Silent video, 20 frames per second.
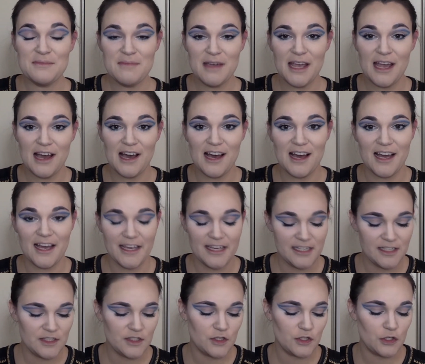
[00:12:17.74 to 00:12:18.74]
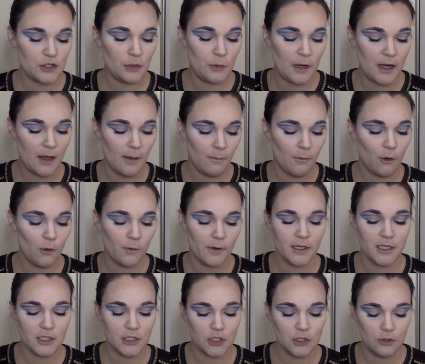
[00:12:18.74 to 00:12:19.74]
my eyes, so I'm
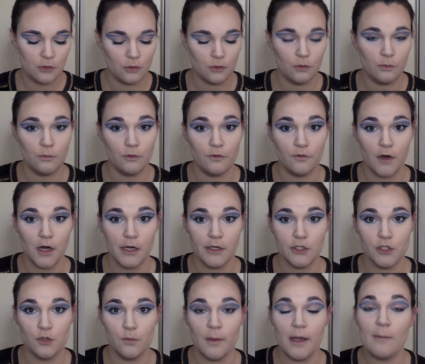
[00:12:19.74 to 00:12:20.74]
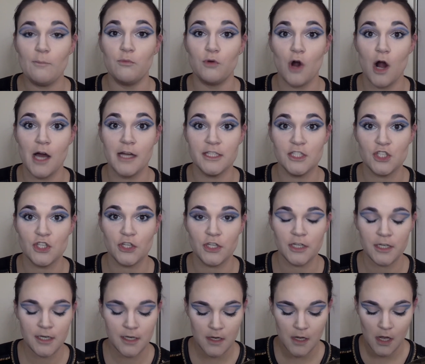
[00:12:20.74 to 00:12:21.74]
going to move on to my
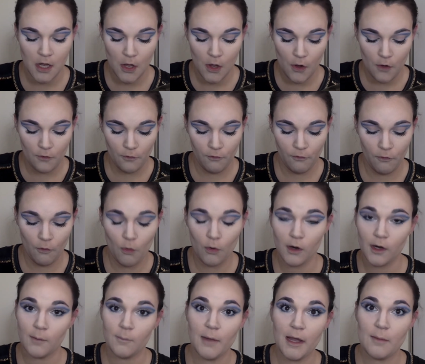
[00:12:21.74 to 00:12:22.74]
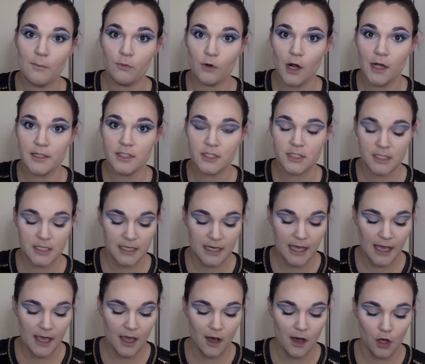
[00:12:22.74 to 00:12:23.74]
bronzer. For my bronzer
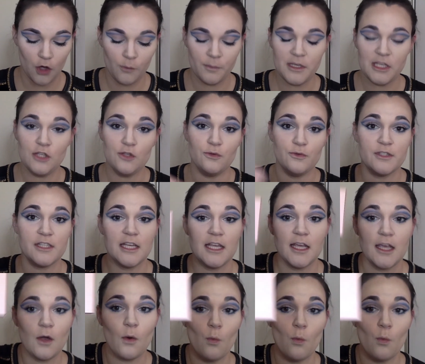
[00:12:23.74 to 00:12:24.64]
today, I'll be using